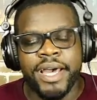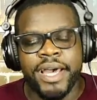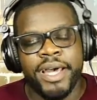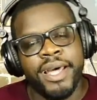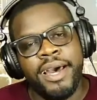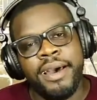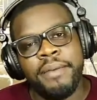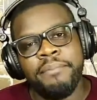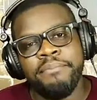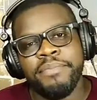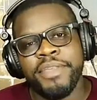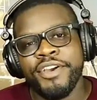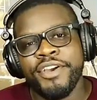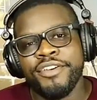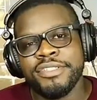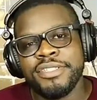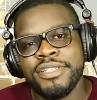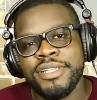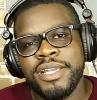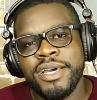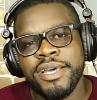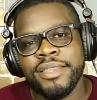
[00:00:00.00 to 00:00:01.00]
oh, there's
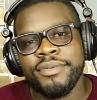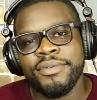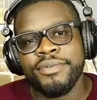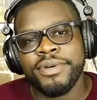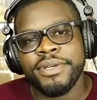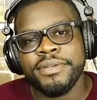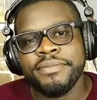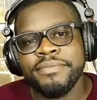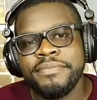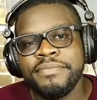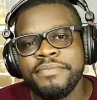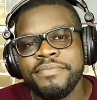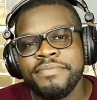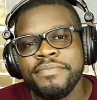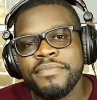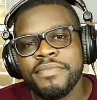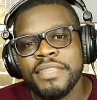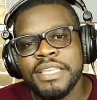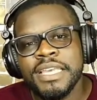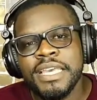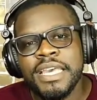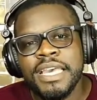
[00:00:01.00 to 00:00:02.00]
another one.
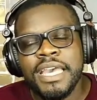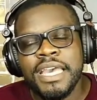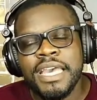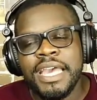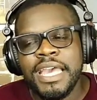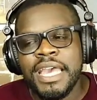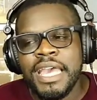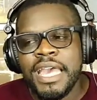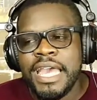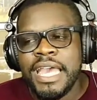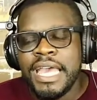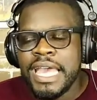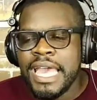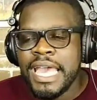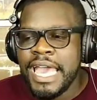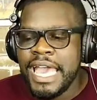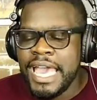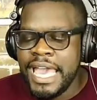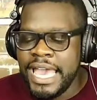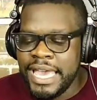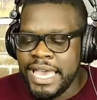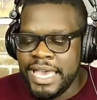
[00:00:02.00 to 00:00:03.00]

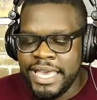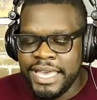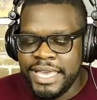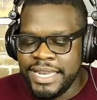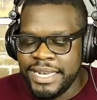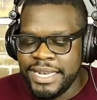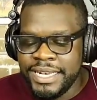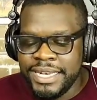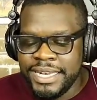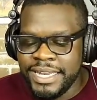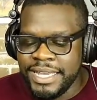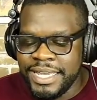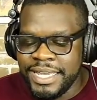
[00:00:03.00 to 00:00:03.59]
And,